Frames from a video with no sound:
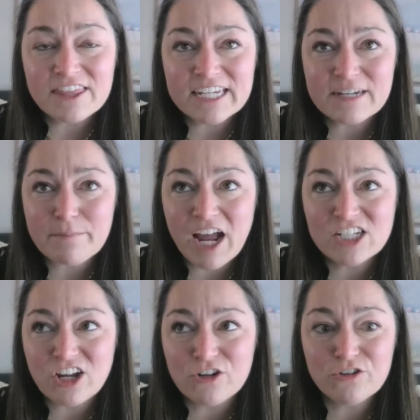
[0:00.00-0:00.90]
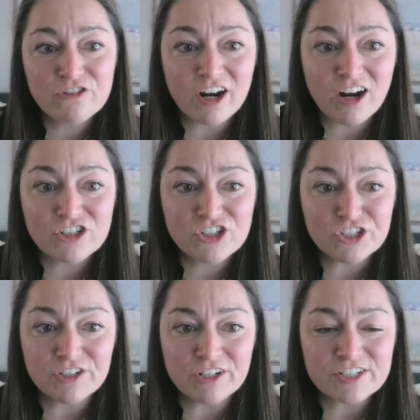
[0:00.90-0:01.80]
I think it depends on who their
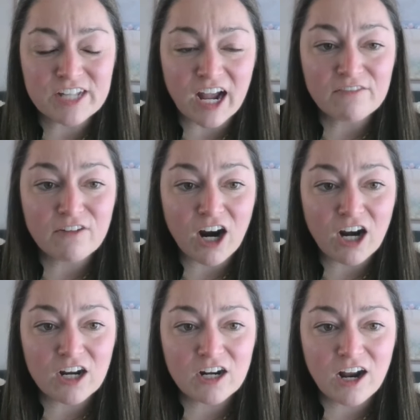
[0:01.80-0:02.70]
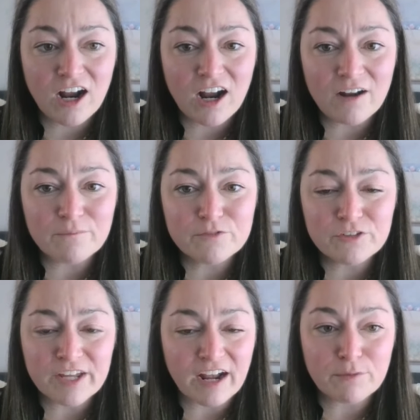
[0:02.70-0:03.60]
junior staff are. Um,
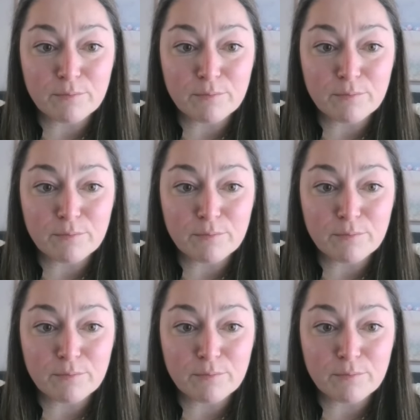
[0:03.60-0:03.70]
do they have